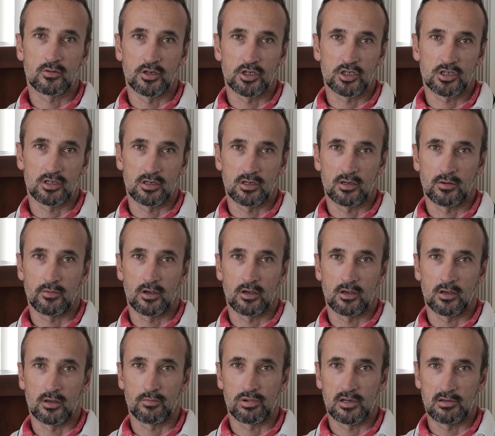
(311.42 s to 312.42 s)
which are
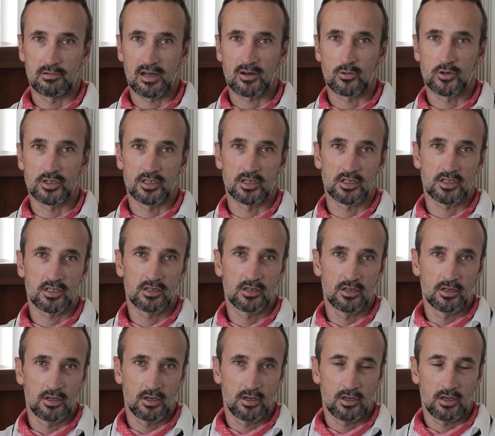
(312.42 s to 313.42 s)
prerequisites,
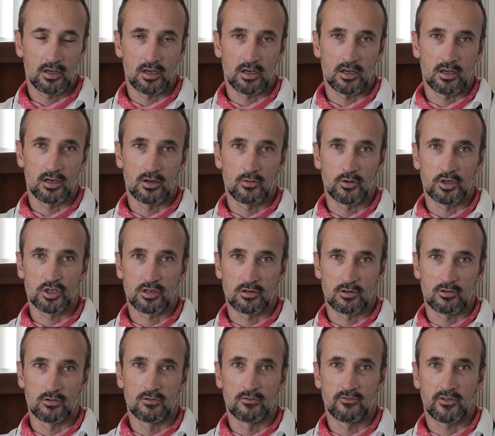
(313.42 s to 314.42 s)
which
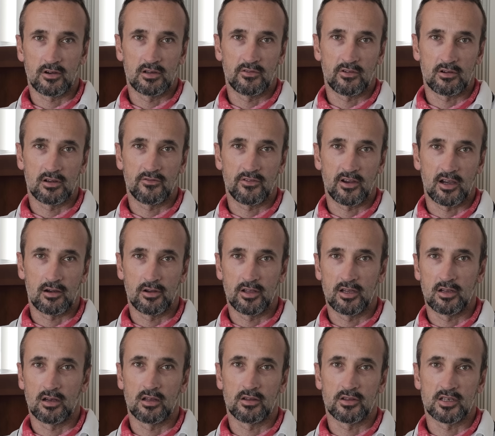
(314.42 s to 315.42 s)
are all very, very fair, and
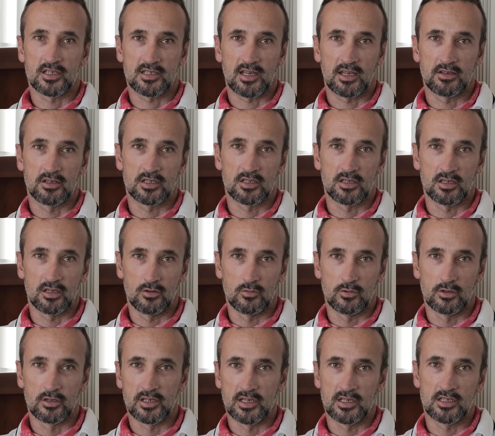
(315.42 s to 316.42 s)
they are the standards that you
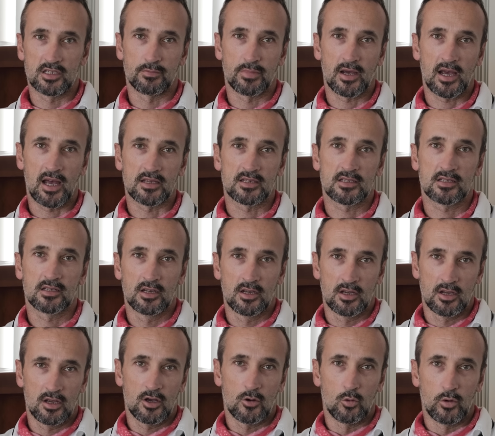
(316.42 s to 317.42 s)
will need to pass.
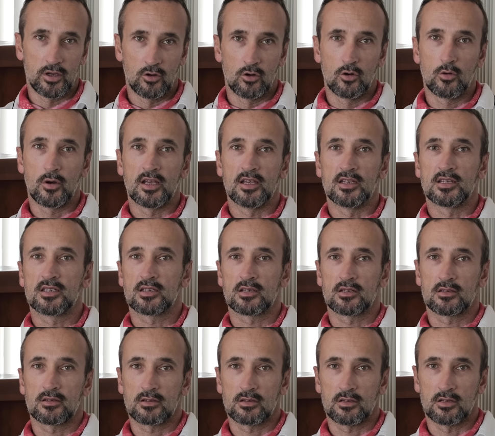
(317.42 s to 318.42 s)
We
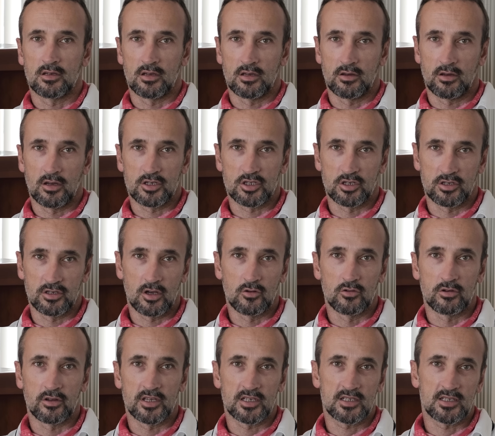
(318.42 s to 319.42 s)
always, I should
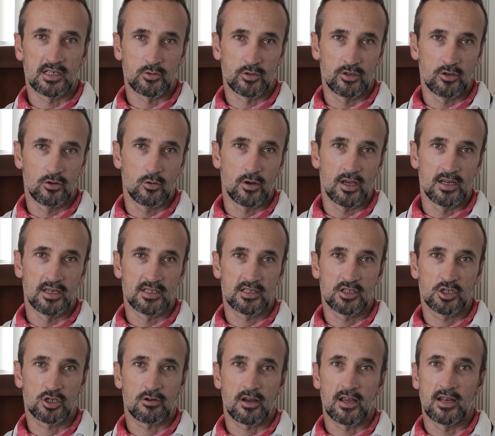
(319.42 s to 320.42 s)
note at this stage, we always
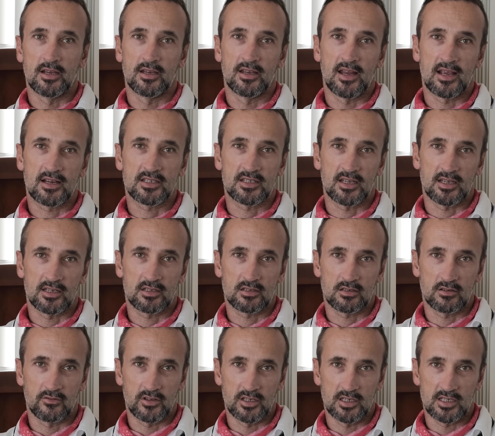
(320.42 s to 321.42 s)
train in excess
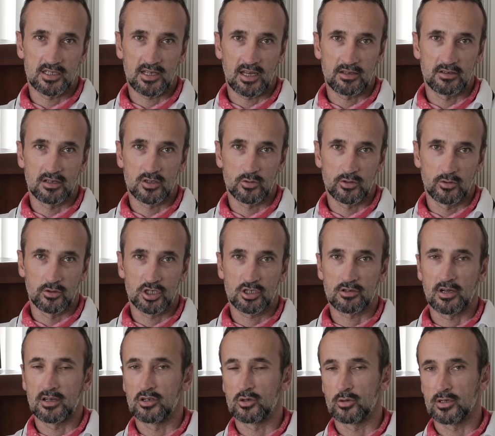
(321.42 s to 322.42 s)
of these standards. We always
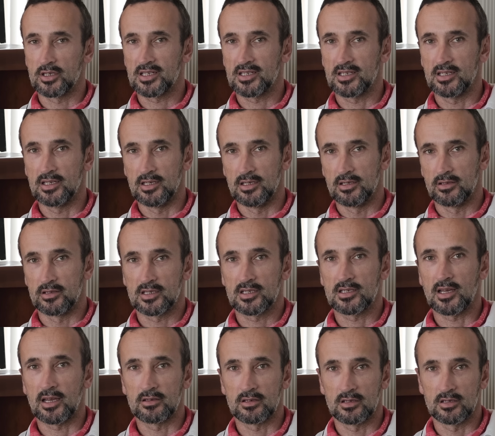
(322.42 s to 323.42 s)
train you to exceed the
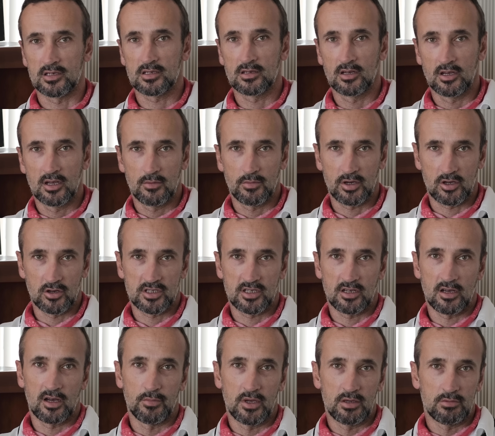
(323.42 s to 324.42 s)
standards because
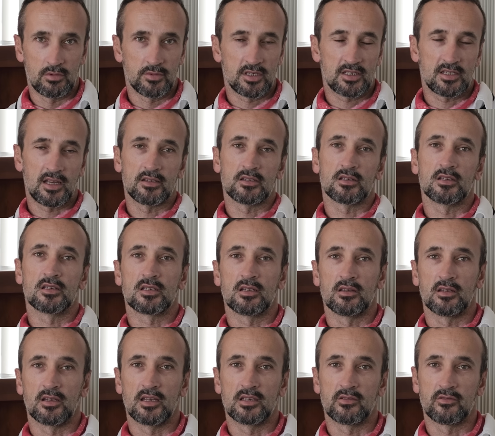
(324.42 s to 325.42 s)
they are minimum standards.
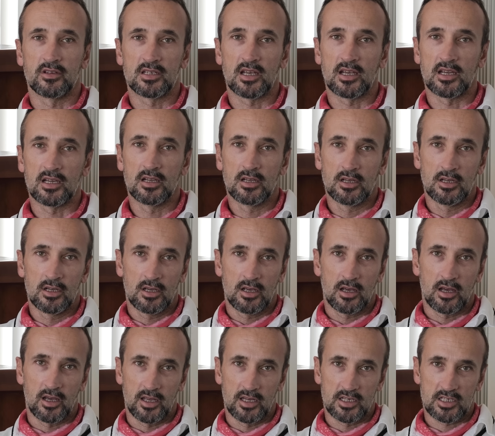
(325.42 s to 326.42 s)
And at the end of the day,
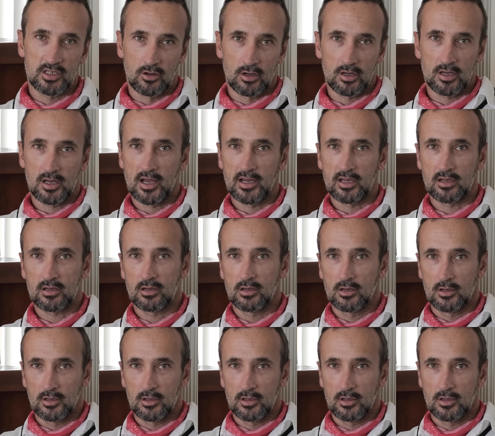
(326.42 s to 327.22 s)
it's not like